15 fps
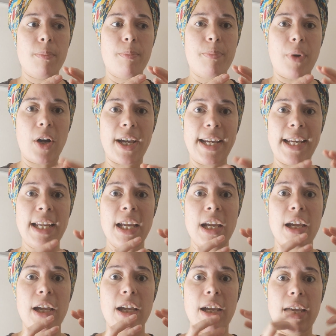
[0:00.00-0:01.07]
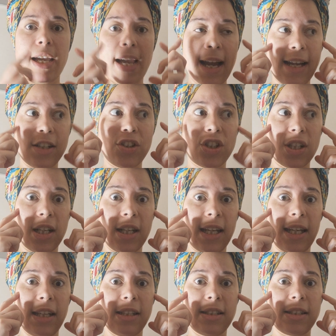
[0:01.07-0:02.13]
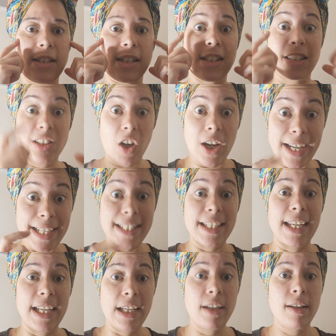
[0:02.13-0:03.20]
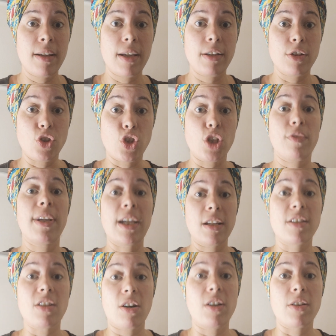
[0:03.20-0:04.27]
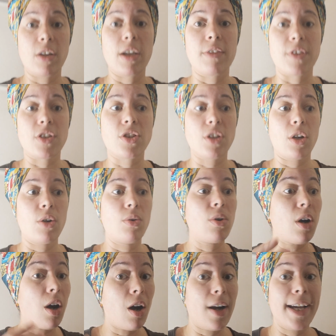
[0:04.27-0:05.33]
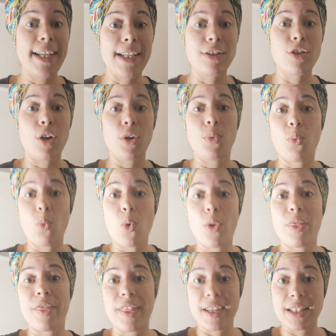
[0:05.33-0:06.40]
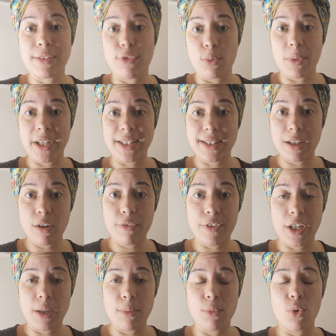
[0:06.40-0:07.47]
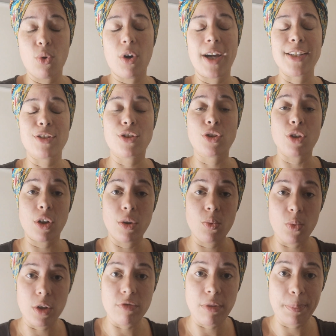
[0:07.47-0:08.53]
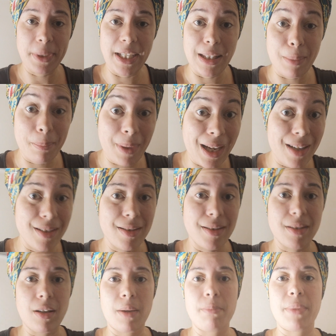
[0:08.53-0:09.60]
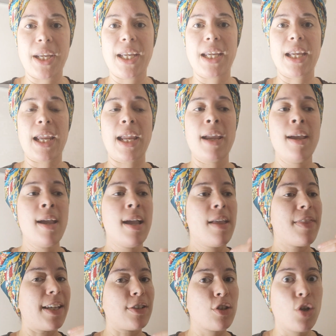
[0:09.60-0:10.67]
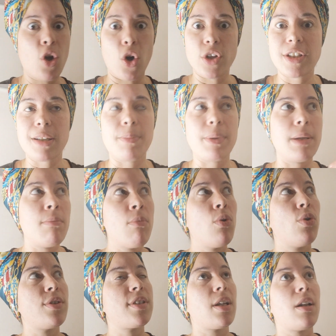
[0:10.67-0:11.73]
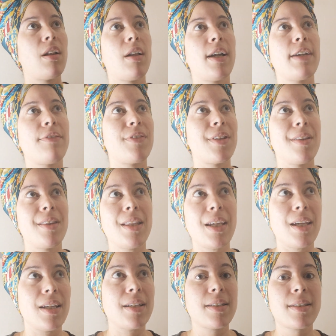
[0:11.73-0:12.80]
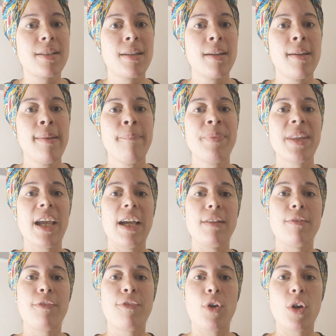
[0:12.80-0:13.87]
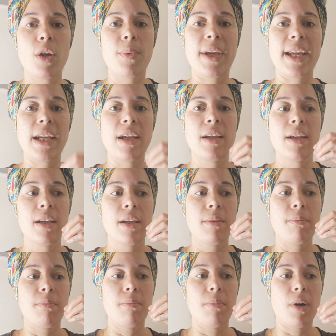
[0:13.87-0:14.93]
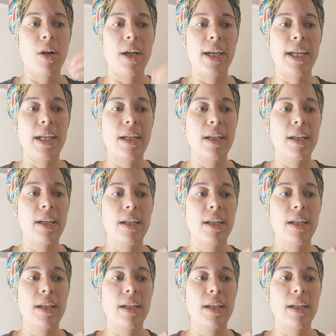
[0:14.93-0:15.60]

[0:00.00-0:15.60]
by actually deciding during a dark night of the soul, I don't want this for myself anymore. I don't want to repeat the patterns that I'm making. There's got to be more to life than this. And following my